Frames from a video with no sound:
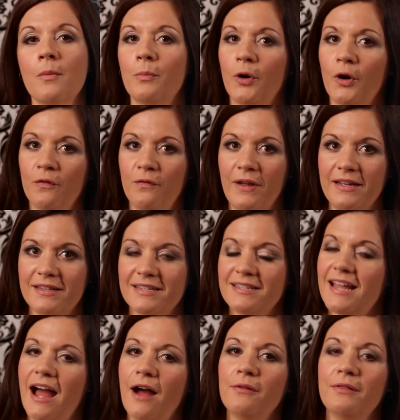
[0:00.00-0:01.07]
Perfect,
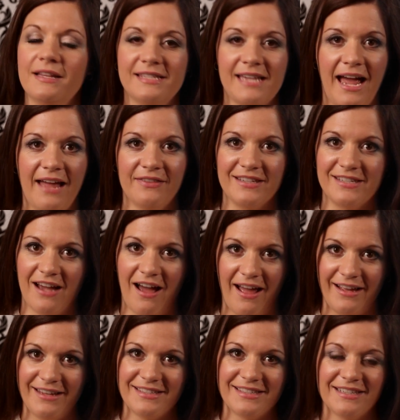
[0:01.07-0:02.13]
now let's add the
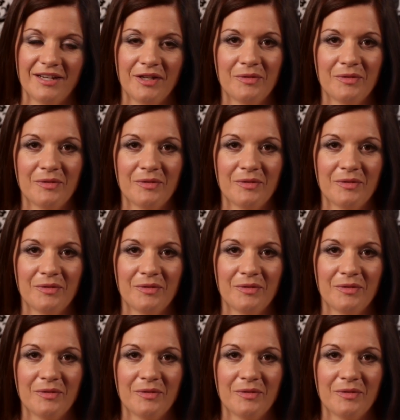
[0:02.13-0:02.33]
ties.